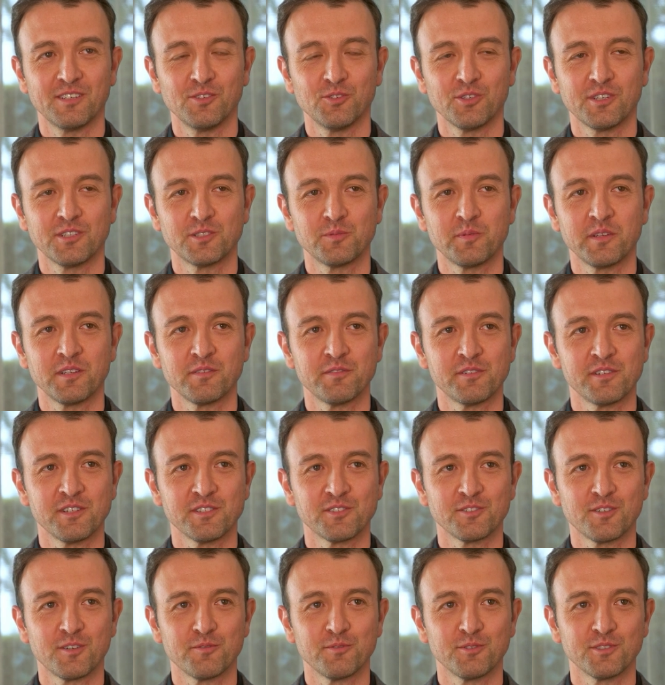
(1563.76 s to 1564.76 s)
Look, it's been a very
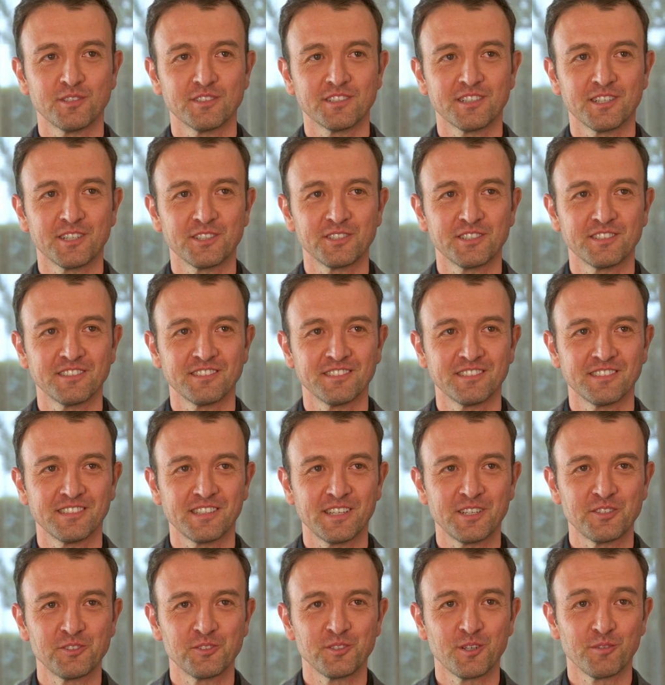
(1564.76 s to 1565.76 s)
insightful discussion,
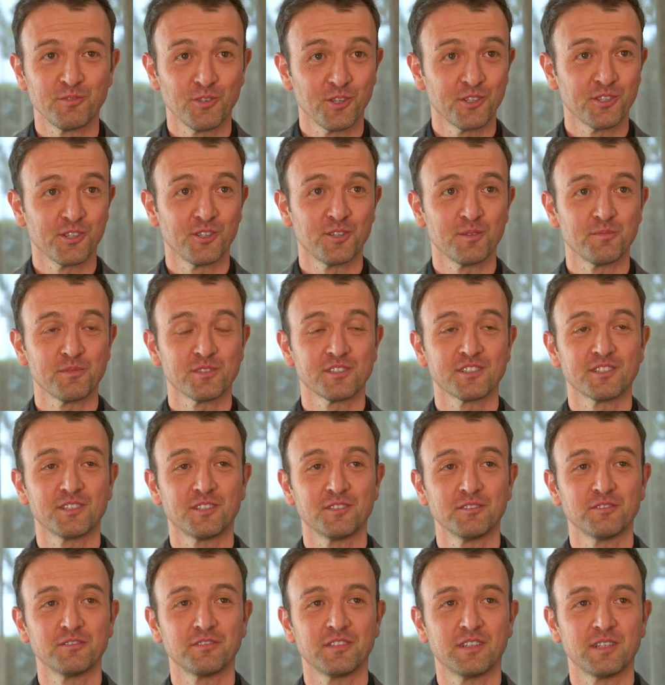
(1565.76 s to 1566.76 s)
Andrew. I've learned a lot
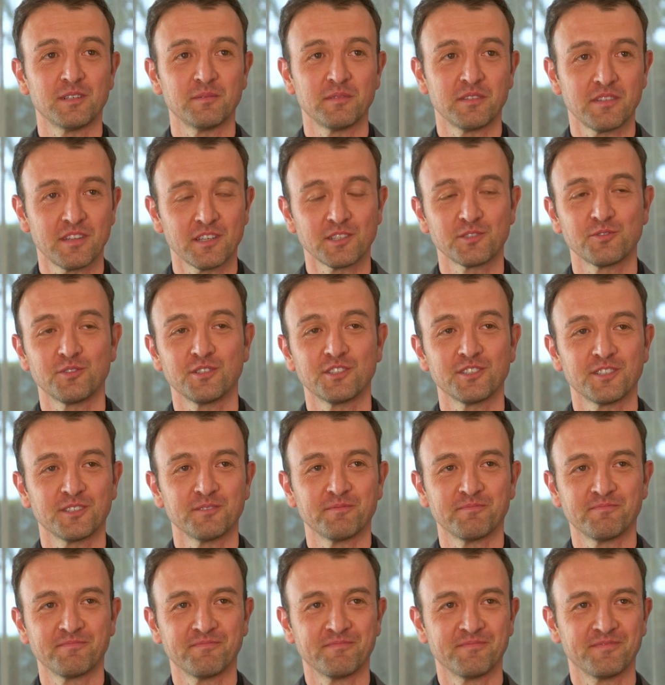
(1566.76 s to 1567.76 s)
myself, and thanks for your
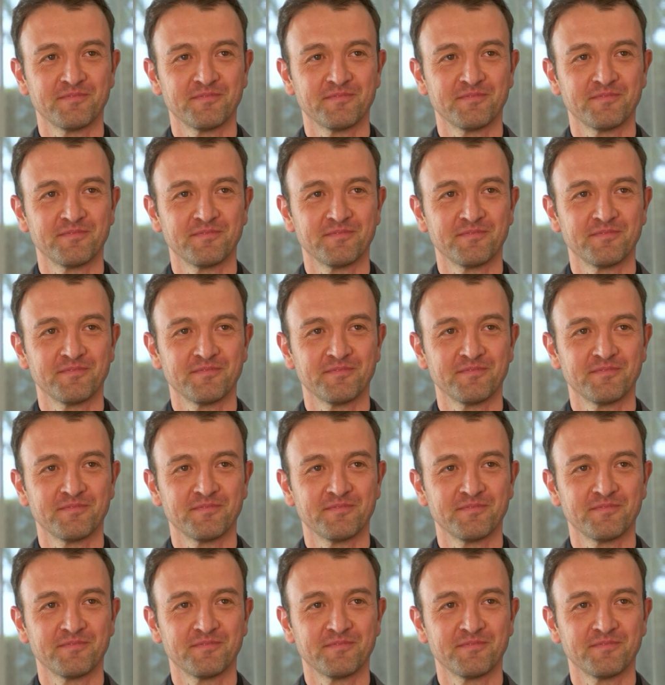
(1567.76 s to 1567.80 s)
time.